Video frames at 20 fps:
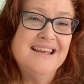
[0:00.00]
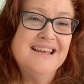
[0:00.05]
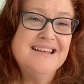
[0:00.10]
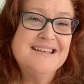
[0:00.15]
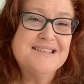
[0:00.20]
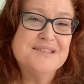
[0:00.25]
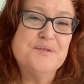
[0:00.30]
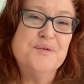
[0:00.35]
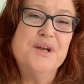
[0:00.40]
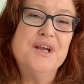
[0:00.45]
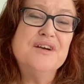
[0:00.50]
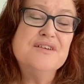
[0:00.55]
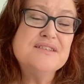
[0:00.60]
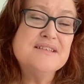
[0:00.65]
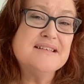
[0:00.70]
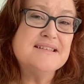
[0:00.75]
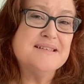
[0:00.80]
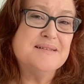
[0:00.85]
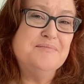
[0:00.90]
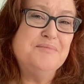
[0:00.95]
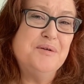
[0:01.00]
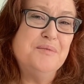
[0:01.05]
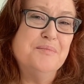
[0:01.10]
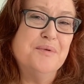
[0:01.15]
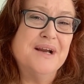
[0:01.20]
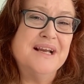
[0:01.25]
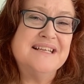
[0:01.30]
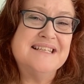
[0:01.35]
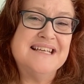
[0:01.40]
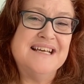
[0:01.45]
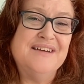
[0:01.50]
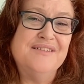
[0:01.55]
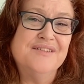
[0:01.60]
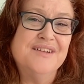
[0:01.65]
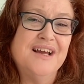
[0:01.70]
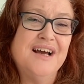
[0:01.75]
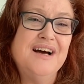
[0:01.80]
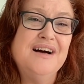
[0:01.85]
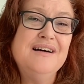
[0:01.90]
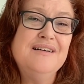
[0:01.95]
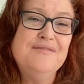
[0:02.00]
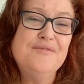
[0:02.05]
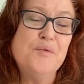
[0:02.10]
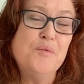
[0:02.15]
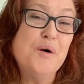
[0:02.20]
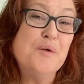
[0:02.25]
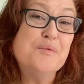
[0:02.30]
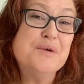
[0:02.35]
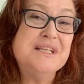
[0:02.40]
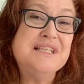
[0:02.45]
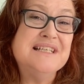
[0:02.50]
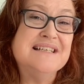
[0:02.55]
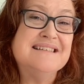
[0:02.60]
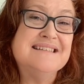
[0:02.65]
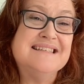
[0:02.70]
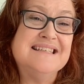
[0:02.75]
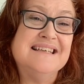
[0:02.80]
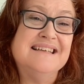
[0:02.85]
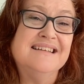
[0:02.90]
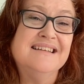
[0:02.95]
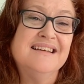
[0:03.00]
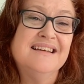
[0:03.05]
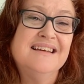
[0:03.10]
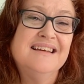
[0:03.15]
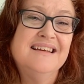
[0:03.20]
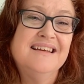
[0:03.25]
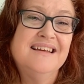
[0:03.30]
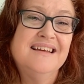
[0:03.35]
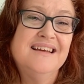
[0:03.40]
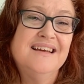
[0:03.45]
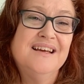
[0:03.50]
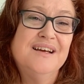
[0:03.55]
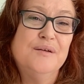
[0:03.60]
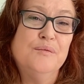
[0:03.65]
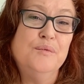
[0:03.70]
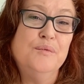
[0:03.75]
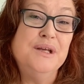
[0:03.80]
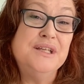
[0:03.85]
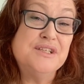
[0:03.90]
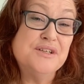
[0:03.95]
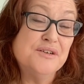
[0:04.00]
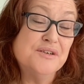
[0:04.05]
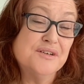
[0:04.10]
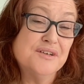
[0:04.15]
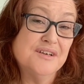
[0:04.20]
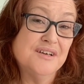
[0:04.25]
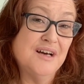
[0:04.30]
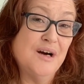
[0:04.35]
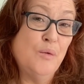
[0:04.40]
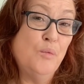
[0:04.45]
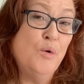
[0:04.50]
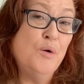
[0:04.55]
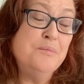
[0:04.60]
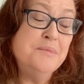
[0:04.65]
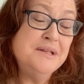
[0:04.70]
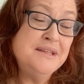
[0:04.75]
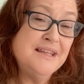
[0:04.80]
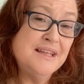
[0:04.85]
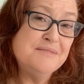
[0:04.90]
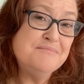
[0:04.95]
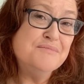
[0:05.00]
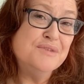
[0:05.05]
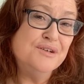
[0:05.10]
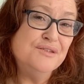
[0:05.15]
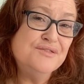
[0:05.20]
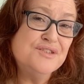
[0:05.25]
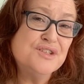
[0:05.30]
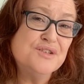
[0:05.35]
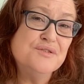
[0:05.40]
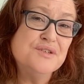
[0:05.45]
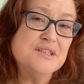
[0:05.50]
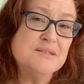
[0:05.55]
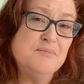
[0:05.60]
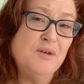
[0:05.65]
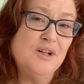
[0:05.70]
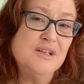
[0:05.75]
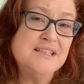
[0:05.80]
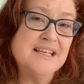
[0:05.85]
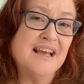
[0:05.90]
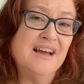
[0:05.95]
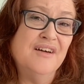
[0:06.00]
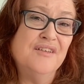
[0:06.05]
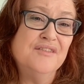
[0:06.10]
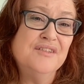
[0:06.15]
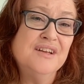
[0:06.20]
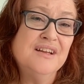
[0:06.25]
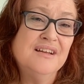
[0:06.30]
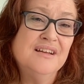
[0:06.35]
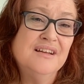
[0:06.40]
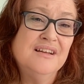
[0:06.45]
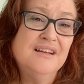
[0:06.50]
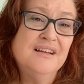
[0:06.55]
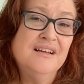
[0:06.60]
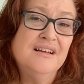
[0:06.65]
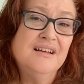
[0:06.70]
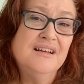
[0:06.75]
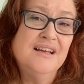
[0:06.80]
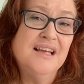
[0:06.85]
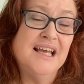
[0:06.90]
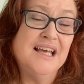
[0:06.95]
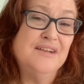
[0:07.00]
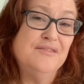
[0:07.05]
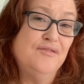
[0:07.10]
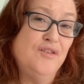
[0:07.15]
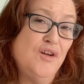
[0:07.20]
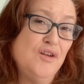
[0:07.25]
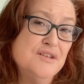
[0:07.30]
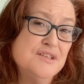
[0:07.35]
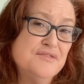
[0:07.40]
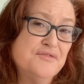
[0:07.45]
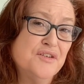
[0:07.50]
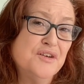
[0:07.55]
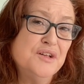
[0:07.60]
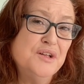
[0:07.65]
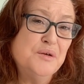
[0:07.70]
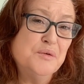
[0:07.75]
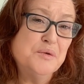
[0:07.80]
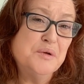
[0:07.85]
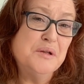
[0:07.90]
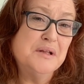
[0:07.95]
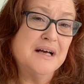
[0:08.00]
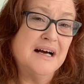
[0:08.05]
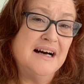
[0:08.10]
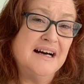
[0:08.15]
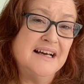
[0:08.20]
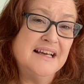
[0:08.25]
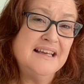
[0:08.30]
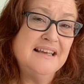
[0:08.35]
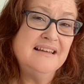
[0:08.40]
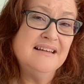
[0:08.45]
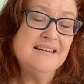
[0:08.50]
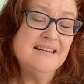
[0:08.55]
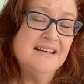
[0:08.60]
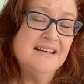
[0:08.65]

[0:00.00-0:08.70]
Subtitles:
So here's a simple breakdown of what we just did. We took a woman that moves to a small town and falls for a local guy,